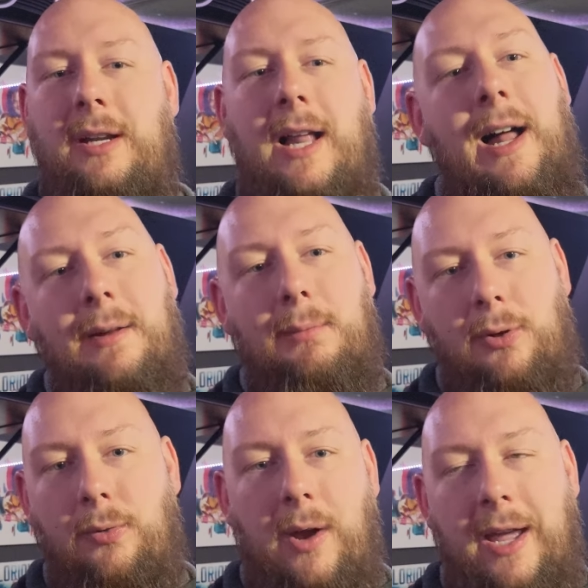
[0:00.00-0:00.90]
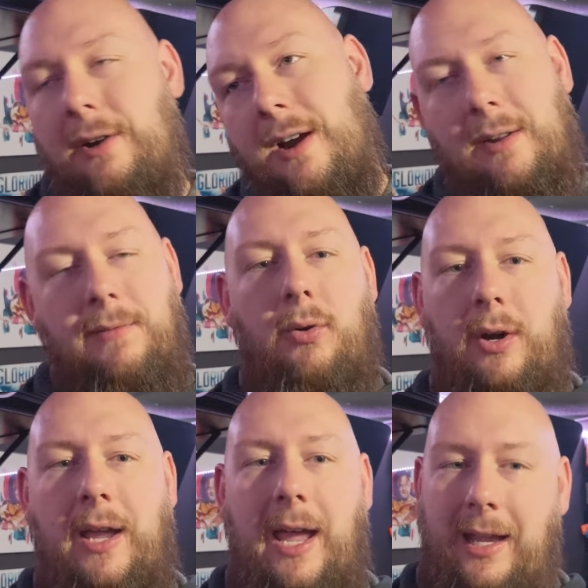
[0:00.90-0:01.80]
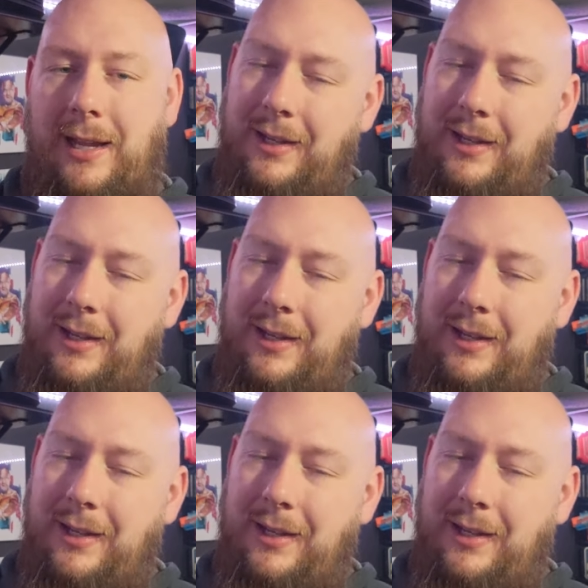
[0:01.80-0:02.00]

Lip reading: it on a Blu-ray or on a 4K.